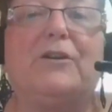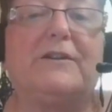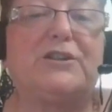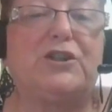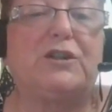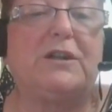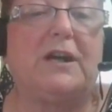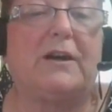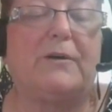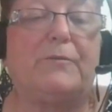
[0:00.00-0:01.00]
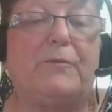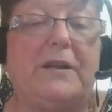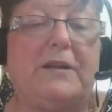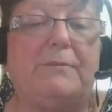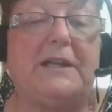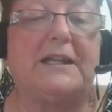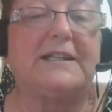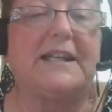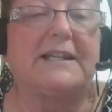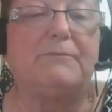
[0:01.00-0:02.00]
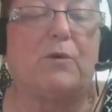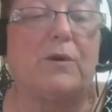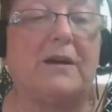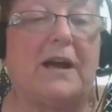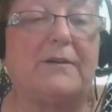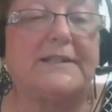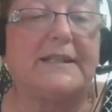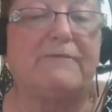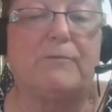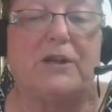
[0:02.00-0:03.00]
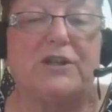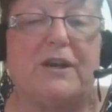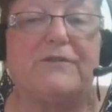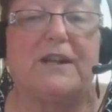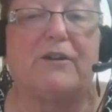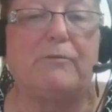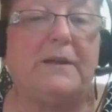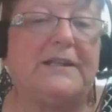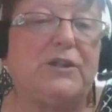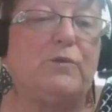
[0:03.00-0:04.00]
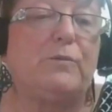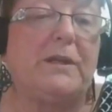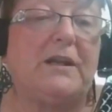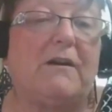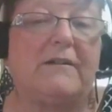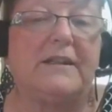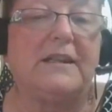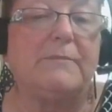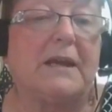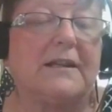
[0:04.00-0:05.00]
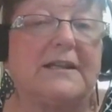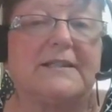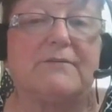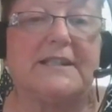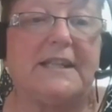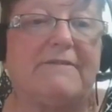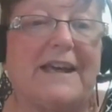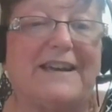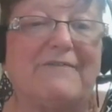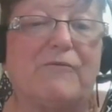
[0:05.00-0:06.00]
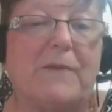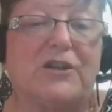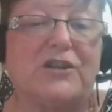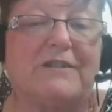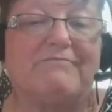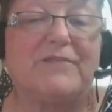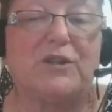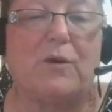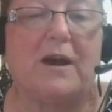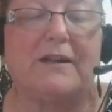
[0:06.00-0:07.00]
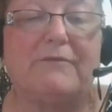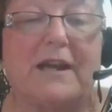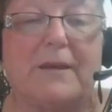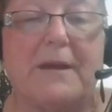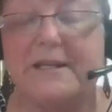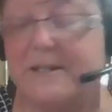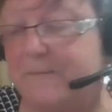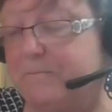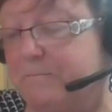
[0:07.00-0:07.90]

should we begin to get more housing information out there, it means you would be on the email list to receive that information. So highly recommend.